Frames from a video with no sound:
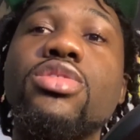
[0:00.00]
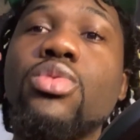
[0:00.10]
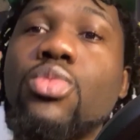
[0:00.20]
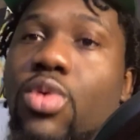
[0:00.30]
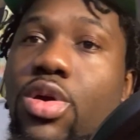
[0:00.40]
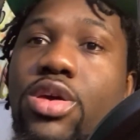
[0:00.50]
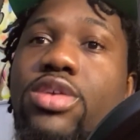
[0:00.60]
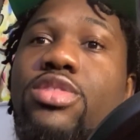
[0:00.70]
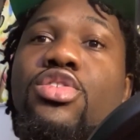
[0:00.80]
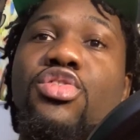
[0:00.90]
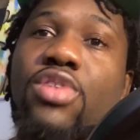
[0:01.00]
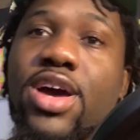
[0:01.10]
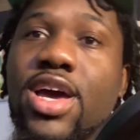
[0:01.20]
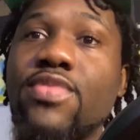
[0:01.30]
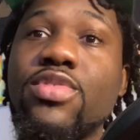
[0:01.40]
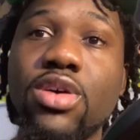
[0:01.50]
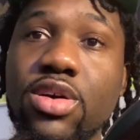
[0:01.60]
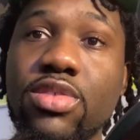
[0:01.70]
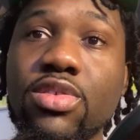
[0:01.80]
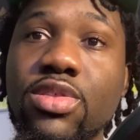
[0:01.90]
The work, the drive, the
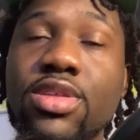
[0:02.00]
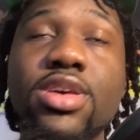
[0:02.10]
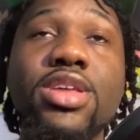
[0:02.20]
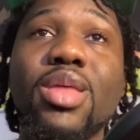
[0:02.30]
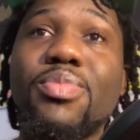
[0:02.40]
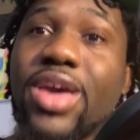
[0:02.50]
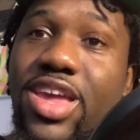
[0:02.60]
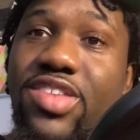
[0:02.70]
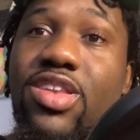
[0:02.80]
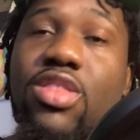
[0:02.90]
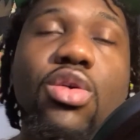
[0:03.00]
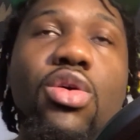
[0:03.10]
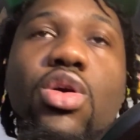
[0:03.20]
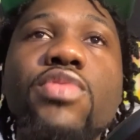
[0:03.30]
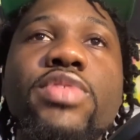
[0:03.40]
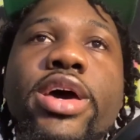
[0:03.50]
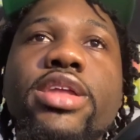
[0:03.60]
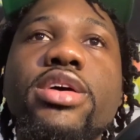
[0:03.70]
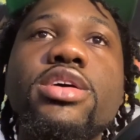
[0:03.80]
hustle, the patience, all of that.